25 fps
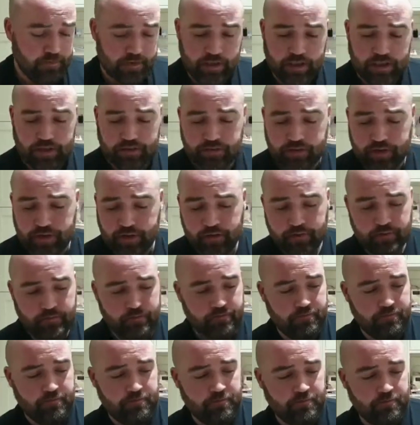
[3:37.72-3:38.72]
So that's for you.
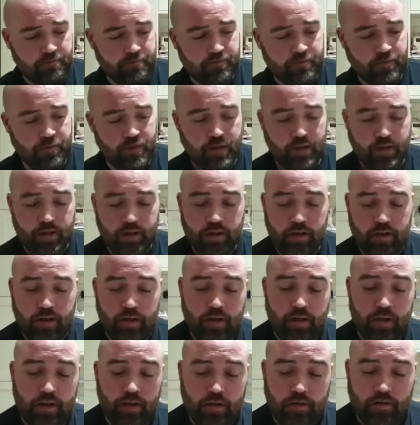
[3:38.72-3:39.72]

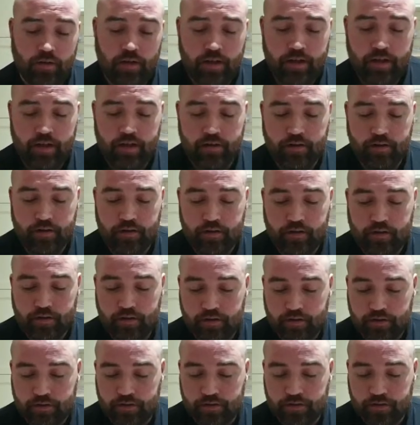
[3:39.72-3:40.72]
Right then,
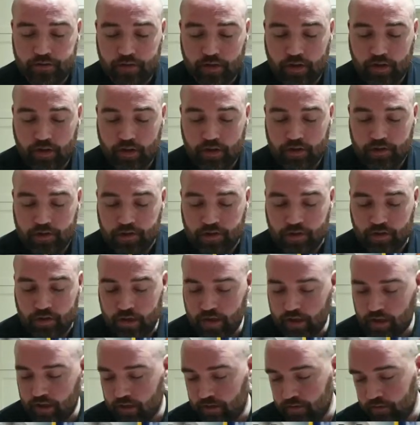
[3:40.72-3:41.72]
let's do the card
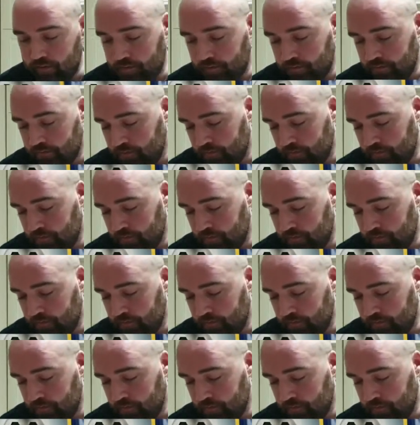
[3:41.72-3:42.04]
trick.